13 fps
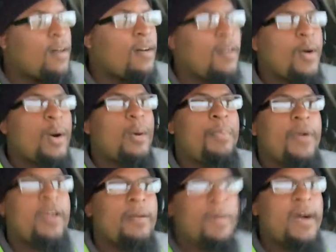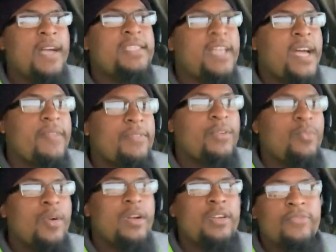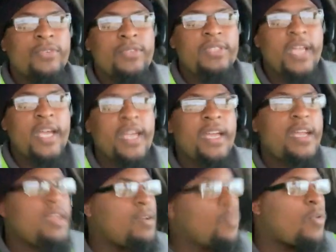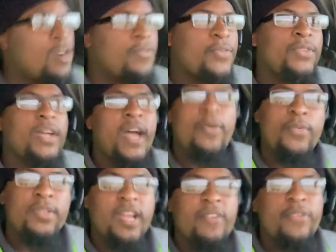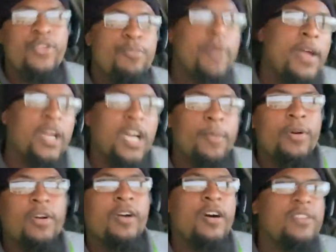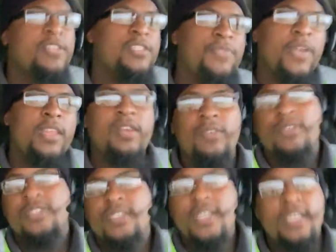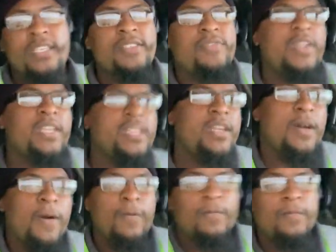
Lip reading: Hope everybody's having a wonderful day, wonderful night whenever you may come across this video or see this video.